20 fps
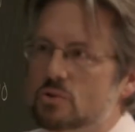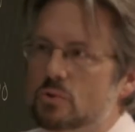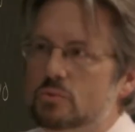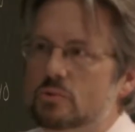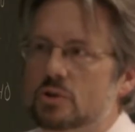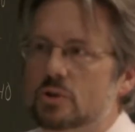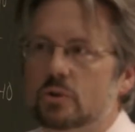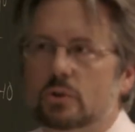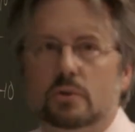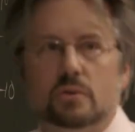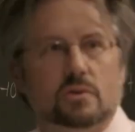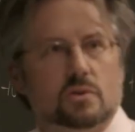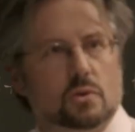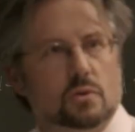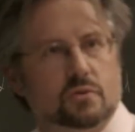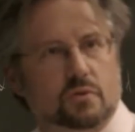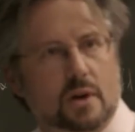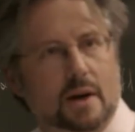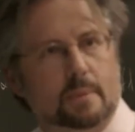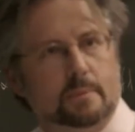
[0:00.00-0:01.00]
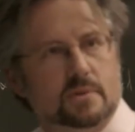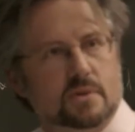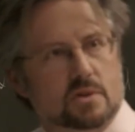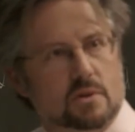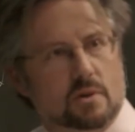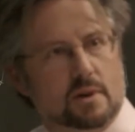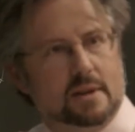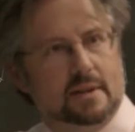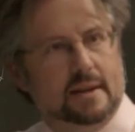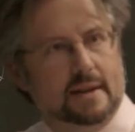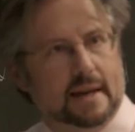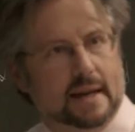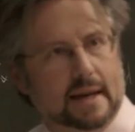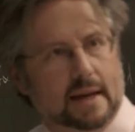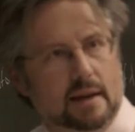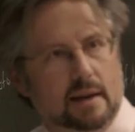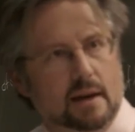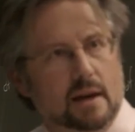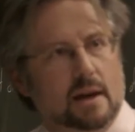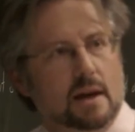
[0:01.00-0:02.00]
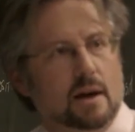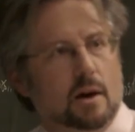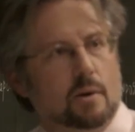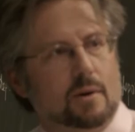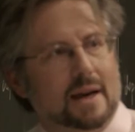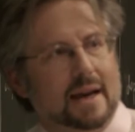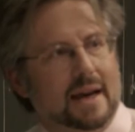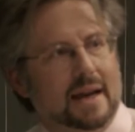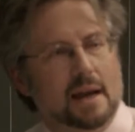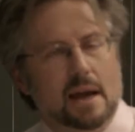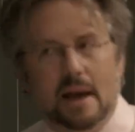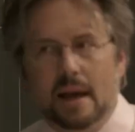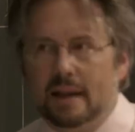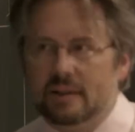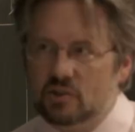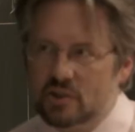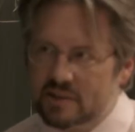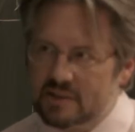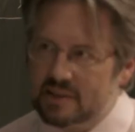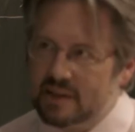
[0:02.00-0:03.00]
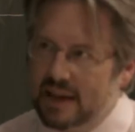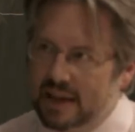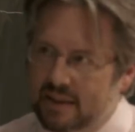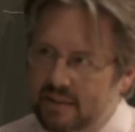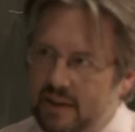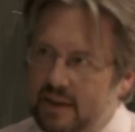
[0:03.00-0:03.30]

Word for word: due tos, due froms during the day, okay, just like